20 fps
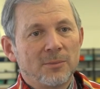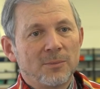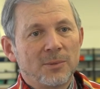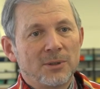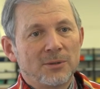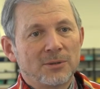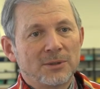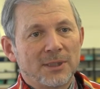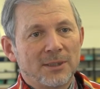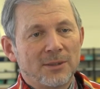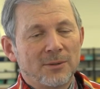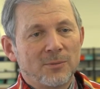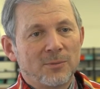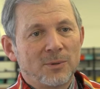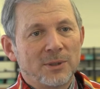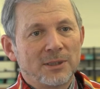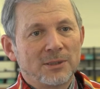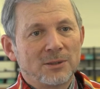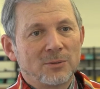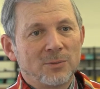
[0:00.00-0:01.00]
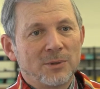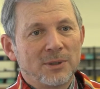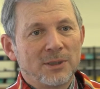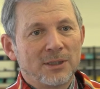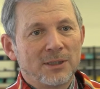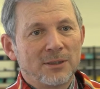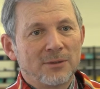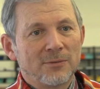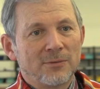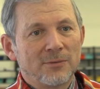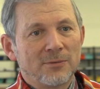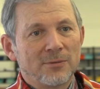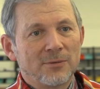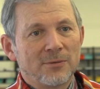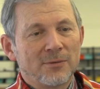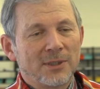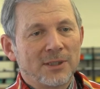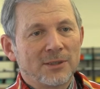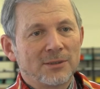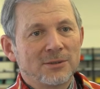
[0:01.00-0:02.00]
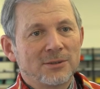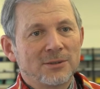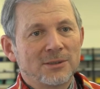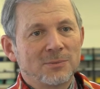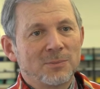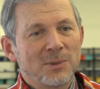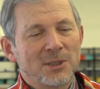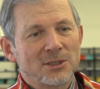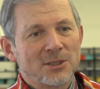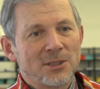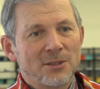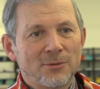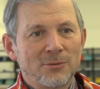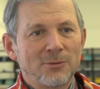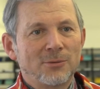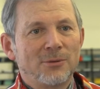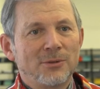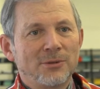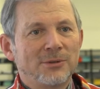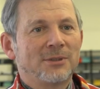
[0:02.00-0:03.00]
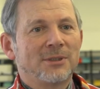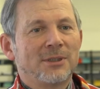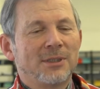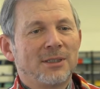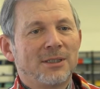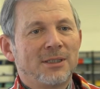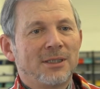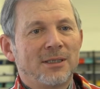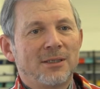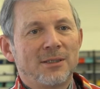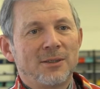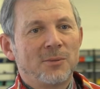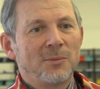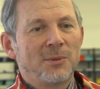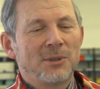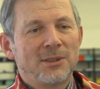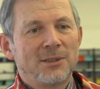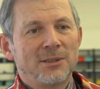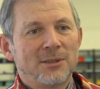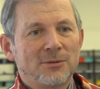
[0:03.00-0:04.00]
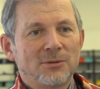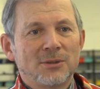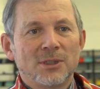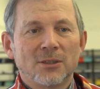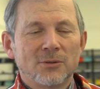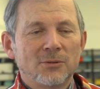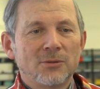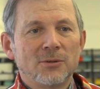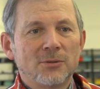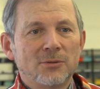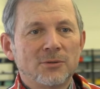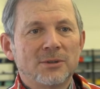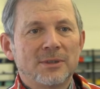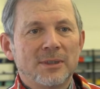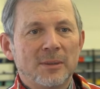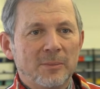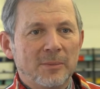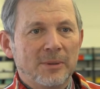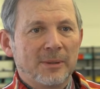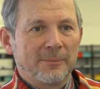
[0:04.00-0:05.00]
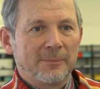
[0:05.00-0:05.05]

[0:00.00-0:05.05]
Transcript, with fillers: because otherwise we have a thousand special tools and nobody knows how to use them.